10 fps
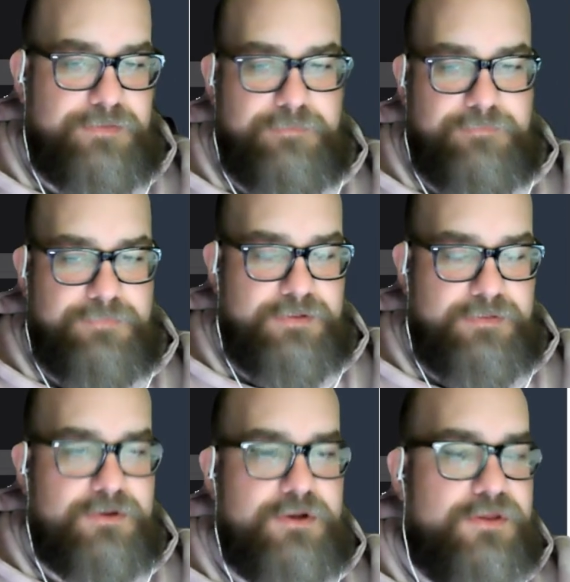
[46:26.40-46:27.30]

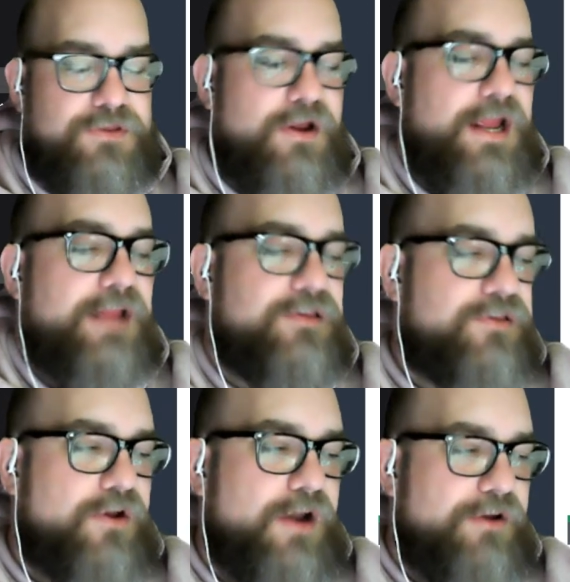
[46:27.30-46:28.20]
the good hands that
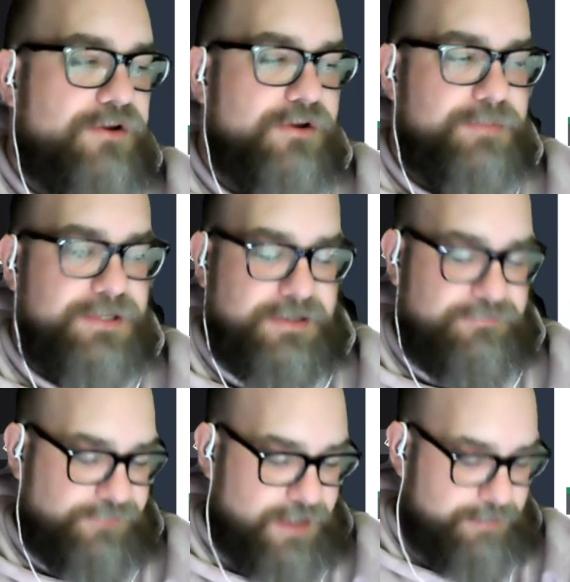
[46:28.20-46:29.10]
started out good but it
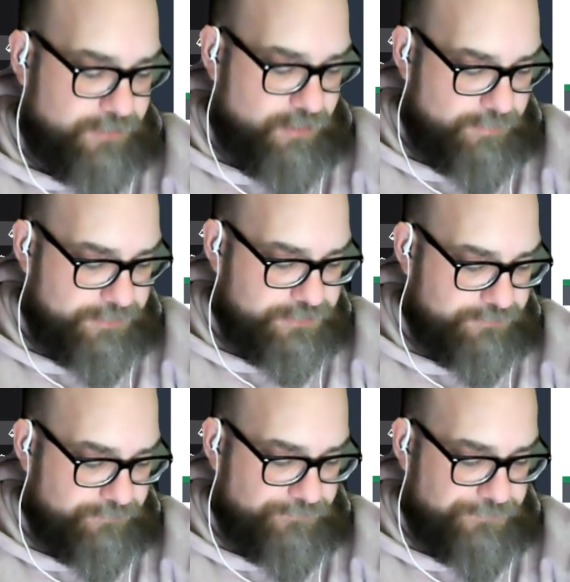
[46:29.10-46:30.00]
flopped garbage,
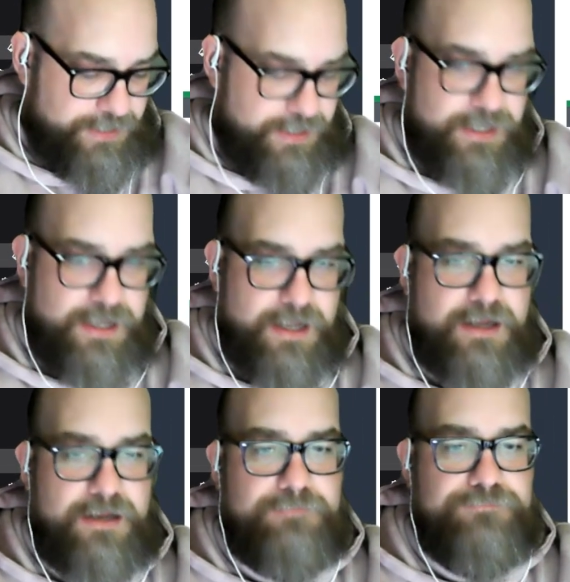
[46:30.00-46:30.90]

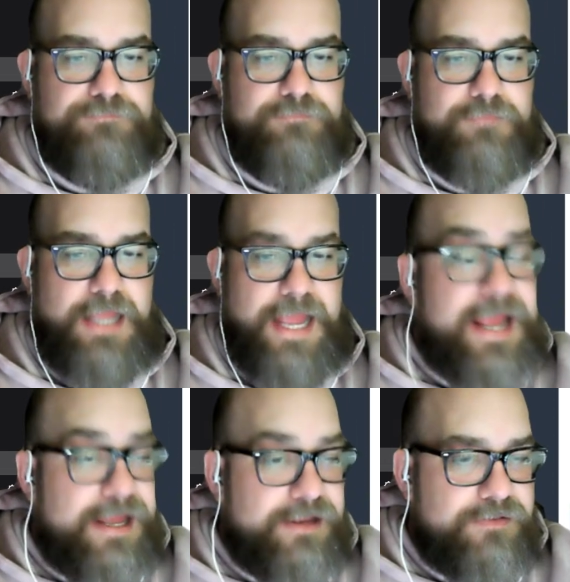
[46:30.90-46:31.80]

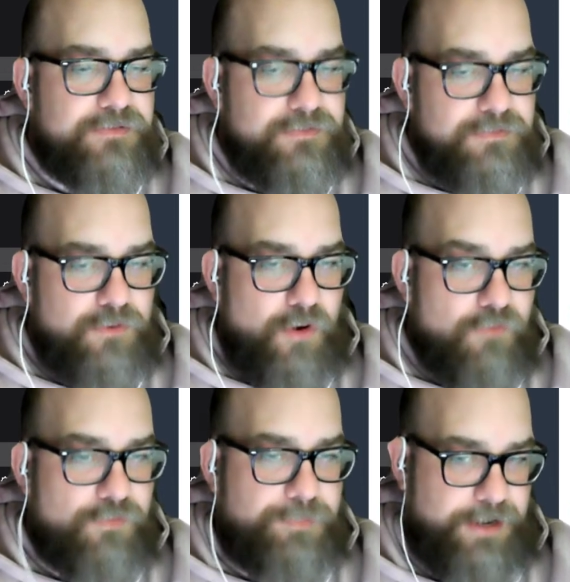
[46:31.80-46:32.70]
and
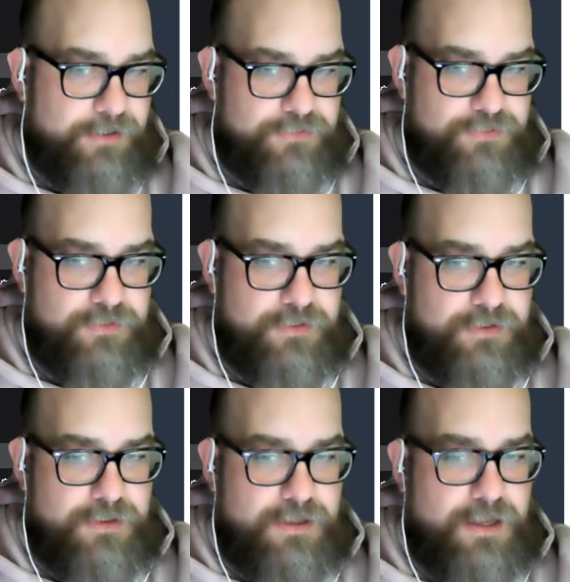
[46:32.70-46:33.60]
overpairs,
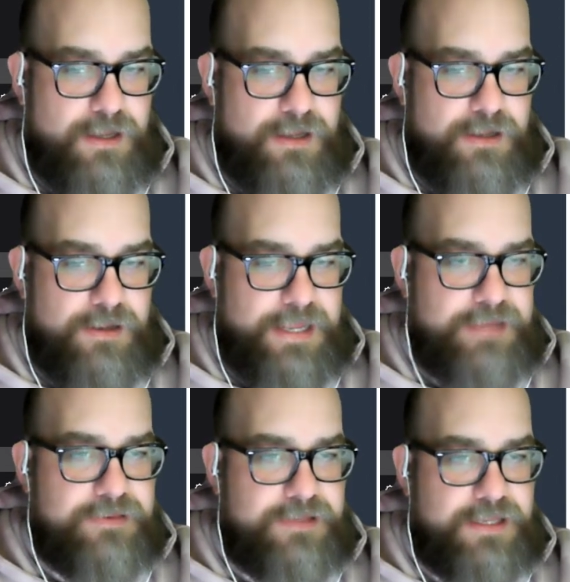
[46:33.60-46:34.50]

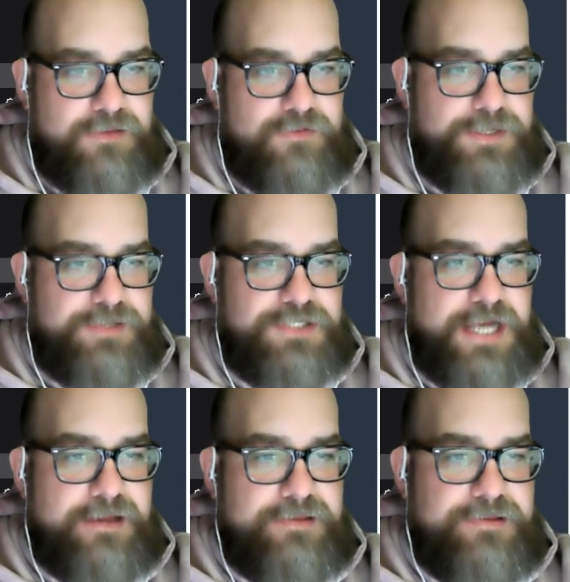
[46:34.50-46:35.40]
aces, kings, queens,
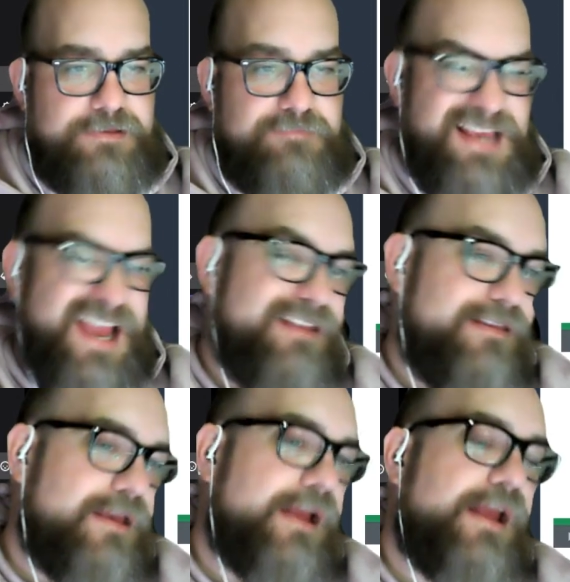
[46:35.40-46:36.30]
jacks,
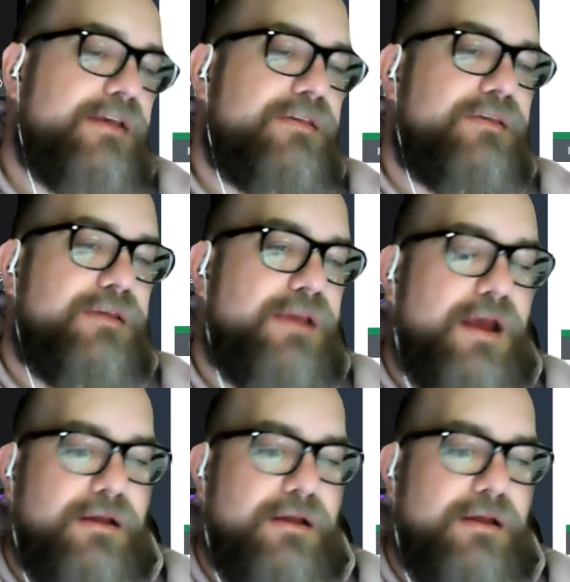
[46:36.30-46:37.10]
tens, I guess, yeah.